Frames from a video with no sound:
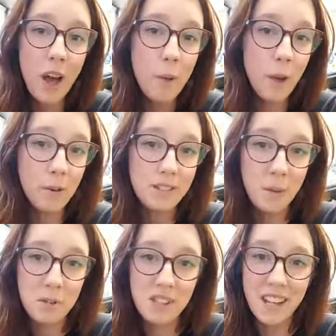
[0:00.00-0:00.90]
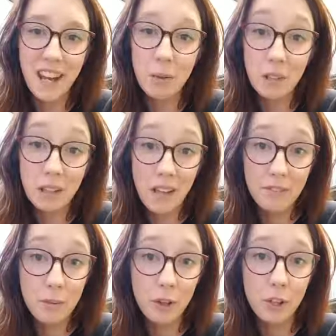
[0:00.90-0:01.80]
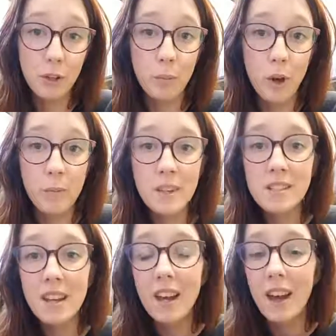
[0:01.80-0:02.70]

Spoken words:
My receptionist Katie would love to book you an appointment.